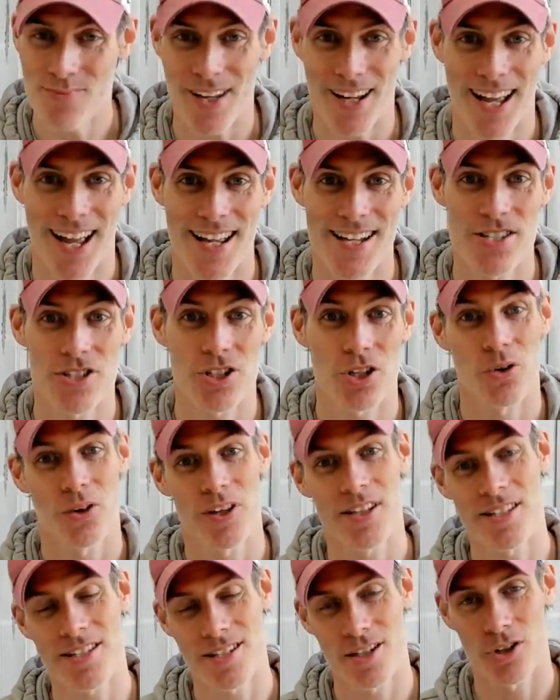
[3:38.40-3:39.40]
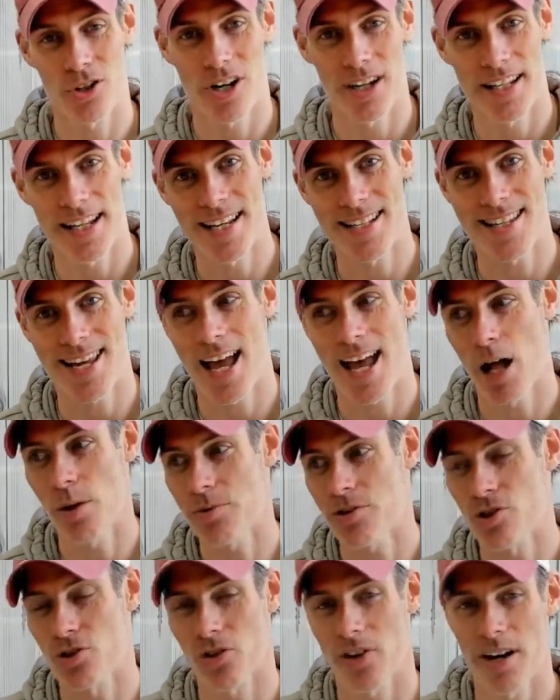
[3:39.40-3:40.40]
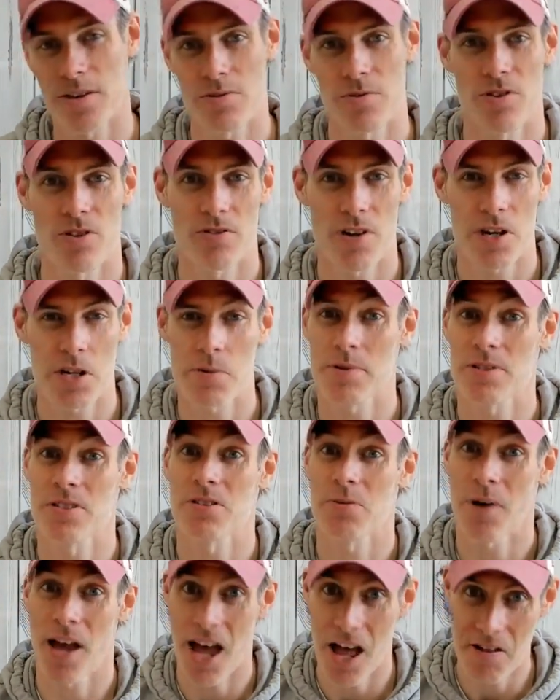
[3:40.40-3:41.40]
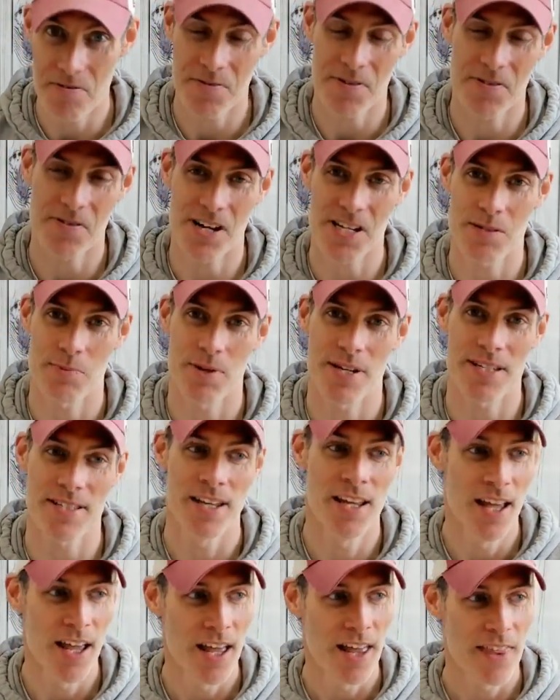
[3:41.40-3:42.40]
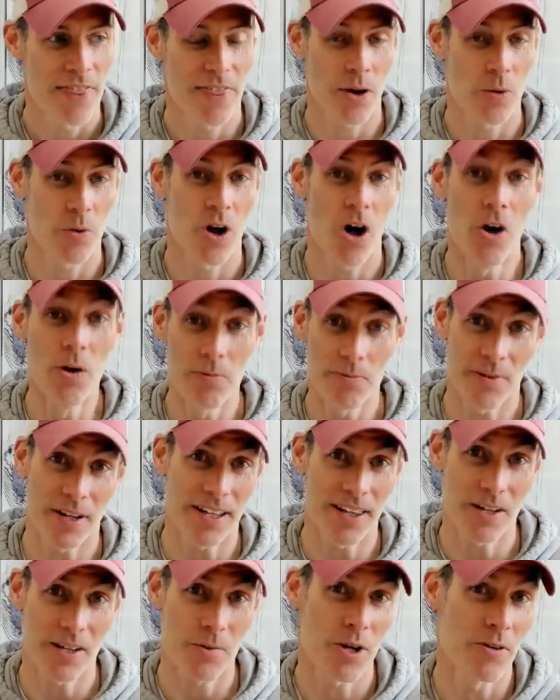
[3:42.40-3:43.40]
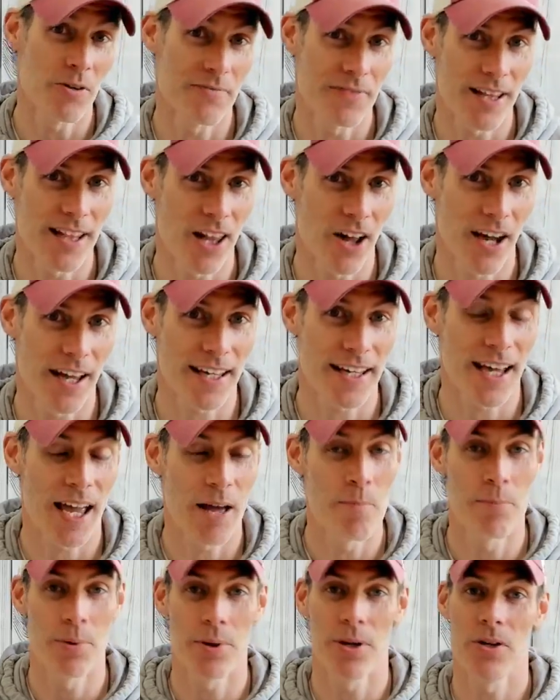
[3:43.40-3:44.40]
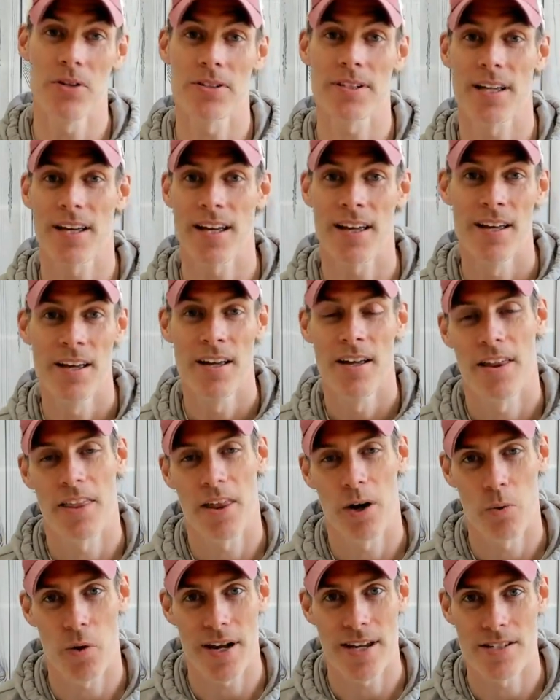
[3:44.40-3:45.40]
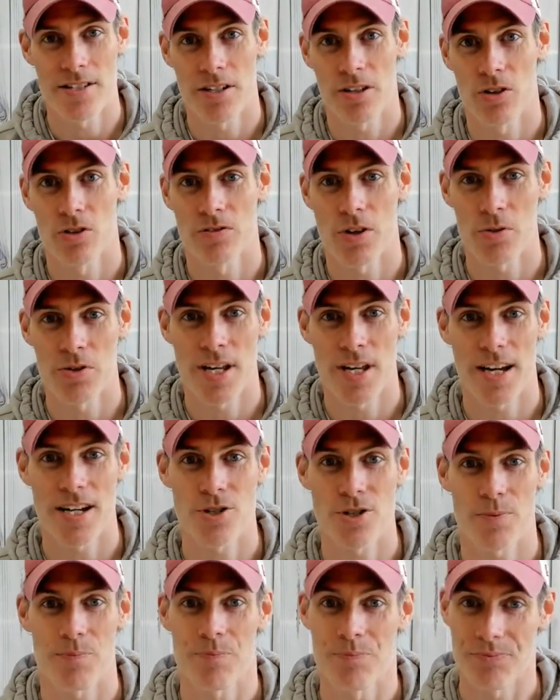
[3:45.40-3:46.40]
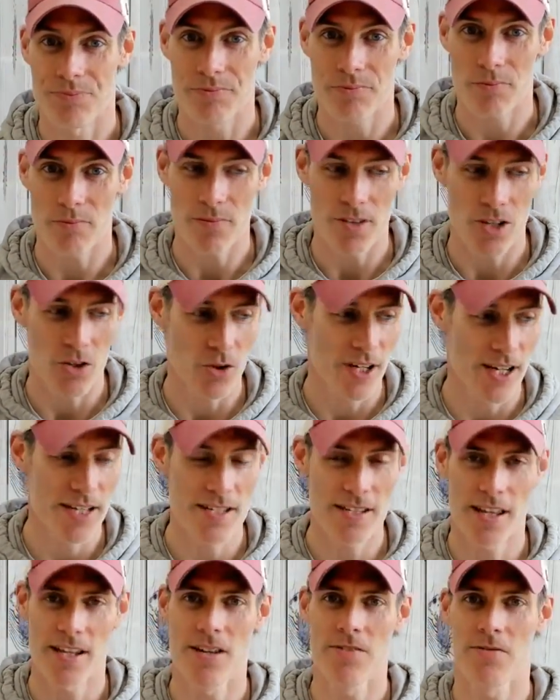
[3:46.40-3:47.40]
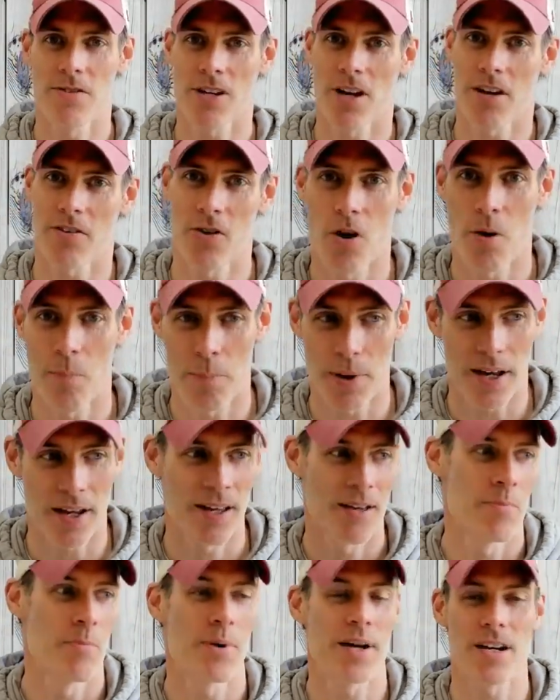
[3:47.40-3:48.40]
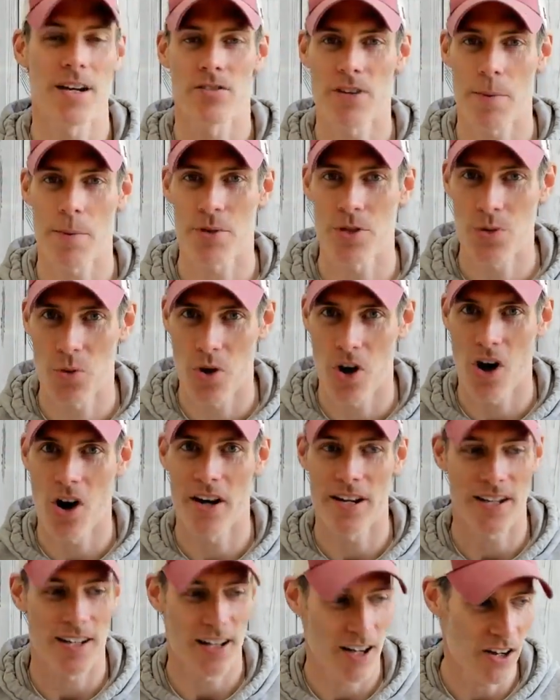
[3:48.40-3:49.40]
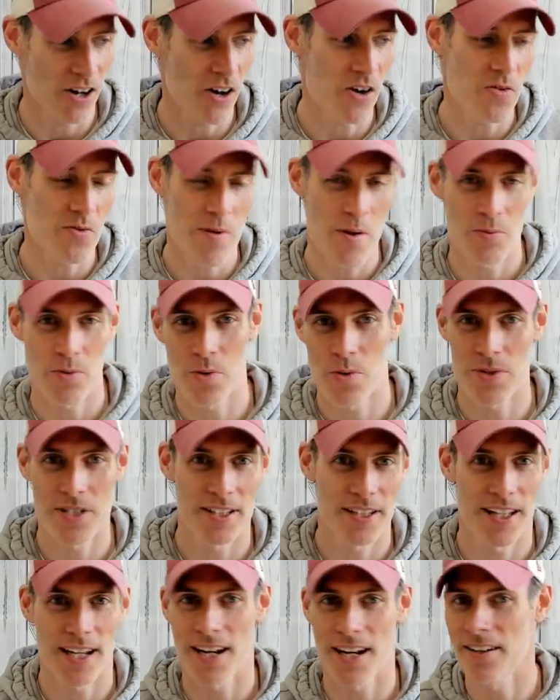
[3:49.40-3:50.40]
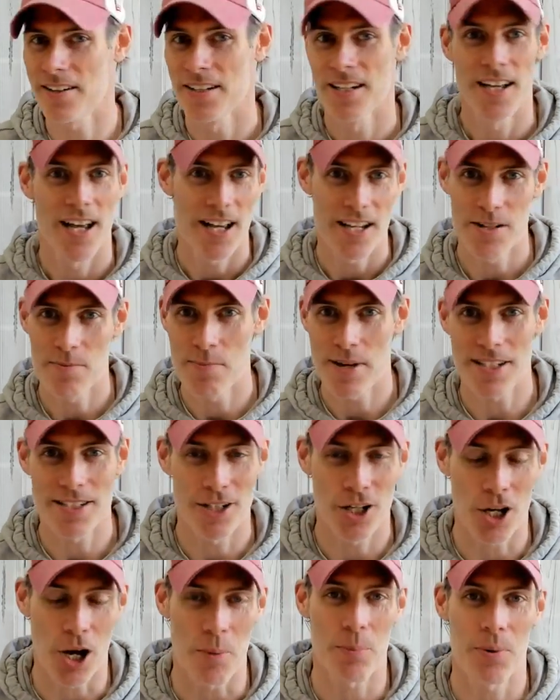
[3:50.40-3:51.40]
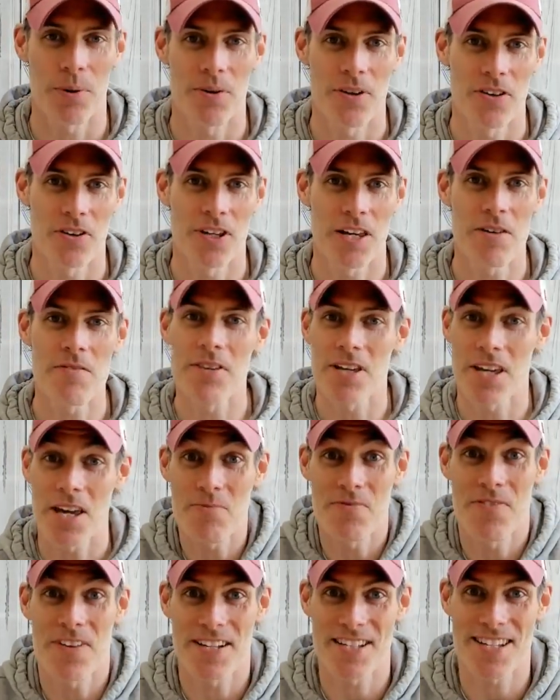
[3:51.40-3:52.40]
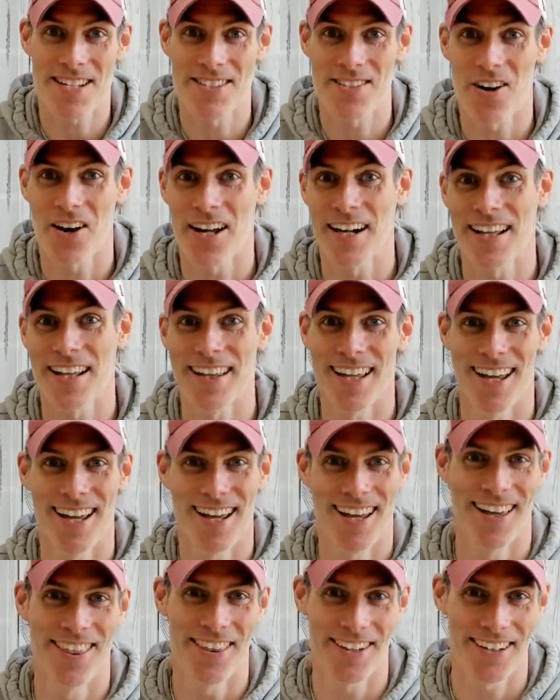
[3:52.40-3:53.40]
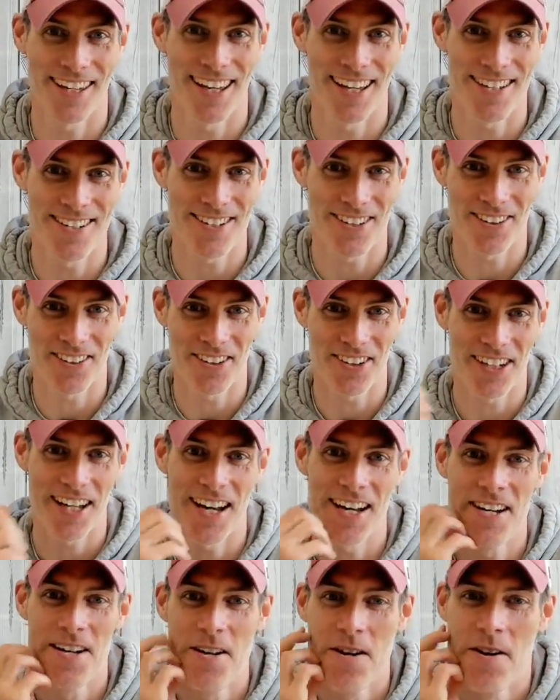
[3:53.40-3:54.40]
and so this is a good idea to help you try out some new recipes, some healthy recipes that will hopefully that will hopefully like and build their way into your rotation. Okay, so then you've, you've got a, big, a bigger repertoire, and you're like, oh, remember when we did that? And you mix it up. Keep, keep things exciting in, in the kitchen, okay?